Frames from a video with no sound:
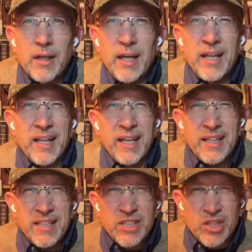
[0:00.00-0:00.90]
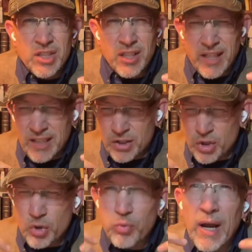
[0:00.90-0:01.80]
And it's like
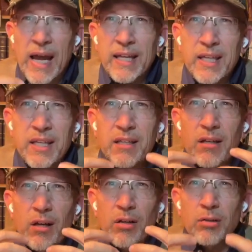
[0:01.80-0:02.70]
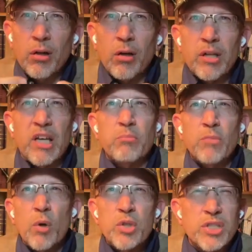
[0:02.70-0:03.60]
dragging along
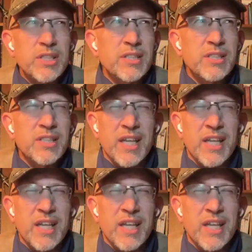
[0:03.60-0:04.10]
emotions,